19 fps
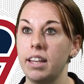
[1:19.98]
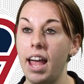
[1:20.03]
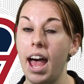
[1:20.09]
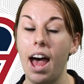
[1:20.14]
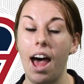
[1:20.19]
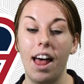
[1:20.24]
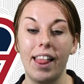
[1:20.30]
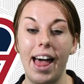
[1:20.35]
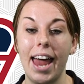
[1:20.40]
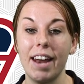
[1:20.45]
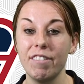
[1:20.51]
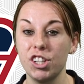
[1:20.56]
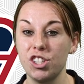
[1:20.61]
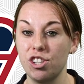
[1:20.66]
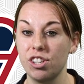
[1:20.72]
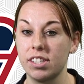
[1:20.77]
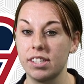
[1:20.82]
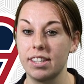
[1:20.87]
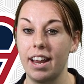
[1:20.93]
Yeah, a lot of it's
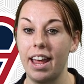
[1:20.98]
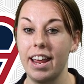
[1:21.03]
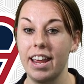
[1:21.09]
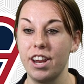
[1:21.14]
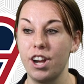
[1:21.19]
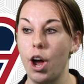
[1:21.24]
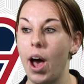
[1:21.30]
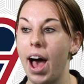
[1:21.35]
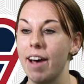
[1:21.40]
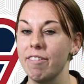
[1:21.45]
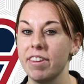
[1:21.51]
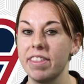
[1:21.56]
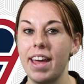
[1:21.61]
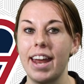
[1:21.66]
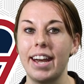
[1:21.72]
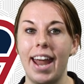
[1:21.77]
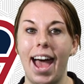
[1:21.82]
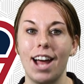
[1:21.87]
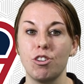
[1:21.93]
just, you know, having
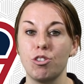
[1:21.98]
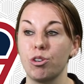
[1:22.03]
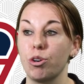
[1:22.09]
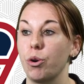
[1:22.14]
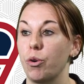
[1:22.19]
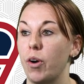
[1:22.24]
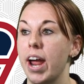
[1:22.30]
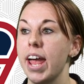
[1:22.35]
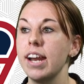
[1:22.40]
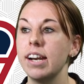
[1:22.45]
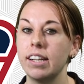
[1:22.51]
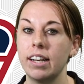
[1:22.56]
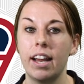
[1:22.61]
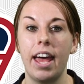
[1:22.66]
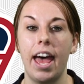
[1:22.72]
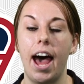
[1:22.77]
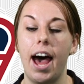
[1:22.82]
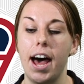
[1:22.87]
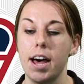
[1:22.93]
that natural grit.
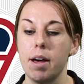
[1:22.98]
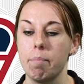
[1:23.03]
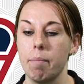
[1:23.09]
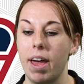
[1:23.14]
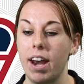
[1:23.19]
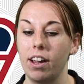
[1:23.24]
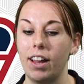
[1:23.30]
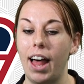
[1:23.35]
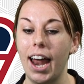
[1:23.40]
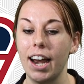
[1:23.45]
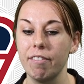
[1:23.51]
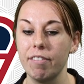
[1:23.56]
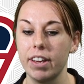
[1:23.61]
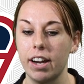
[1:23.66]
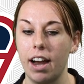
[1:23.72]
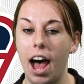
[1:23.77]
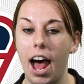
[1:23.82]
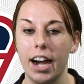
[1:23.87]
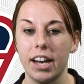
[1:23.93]
And a lot of
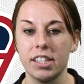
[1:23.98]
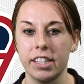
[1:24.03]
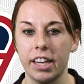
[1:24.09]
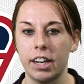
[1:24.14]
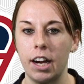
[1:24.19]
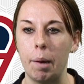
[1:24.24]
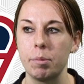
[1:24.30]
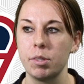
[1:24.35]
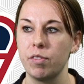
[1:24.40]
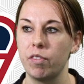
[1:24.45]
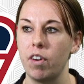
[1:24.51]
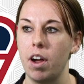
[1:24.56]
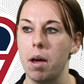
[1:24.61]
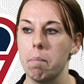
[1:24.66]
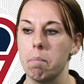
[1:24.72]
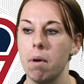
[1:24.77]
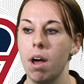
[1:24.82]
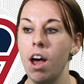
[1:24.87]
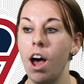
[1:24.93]
it honestly comes
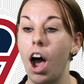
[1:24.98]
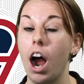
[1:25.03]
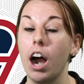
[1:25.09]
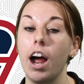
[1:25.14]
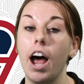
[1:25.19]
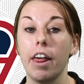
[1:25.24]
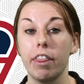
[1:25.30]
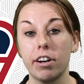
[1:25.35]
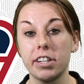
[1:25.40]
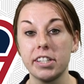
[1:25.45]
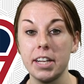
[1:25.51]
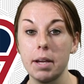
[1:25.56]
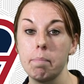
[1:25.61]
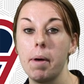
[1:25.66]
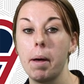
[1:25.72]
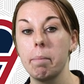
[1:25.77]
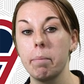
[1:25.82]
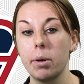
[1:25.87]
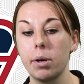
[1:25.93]
from our other team
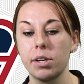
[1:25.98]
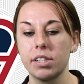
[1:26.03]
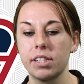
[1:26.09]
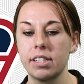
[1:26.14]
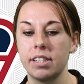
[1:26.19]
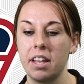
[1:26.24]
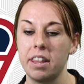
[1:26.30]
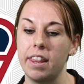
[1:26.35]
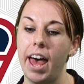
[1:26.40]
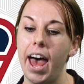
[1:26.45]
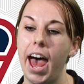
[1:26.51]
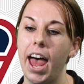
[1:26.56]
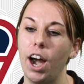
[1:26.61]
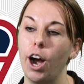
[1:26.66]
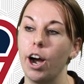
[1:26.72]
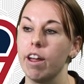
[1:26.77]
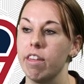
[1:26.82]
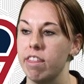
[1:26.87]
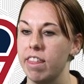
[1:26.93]
members that
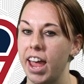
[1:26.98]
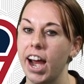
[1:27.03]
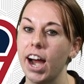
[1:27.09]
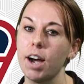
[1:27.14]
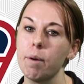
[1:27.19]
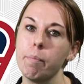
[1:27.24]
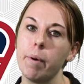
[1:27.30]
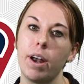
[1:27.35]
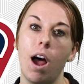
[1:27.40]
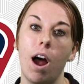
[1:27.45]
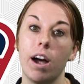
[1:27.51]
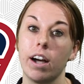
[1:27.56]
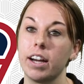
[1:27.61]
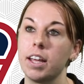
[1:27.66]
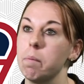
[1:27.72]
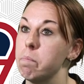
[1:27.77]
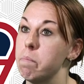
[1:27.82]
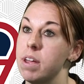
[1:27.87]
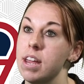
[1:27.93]
are there but aren't
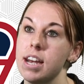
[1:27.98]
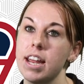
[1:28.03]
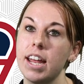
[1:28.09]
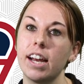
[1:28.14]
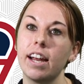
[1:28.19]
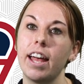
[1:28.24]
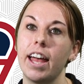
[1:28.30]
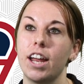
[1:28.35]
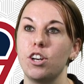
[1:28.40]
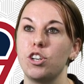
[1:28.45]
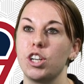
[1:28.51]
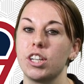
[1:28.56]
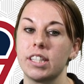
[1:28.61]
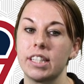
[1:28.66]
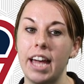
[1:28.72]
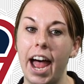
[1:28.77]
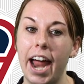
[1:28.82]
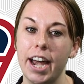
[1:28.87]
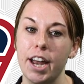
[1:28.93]
competing, and
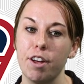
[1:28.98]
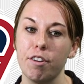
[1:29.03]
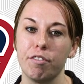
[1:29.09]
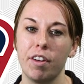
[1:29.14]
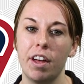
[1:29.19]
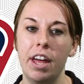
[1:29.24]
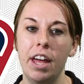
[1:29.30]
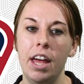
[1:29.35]
just kind of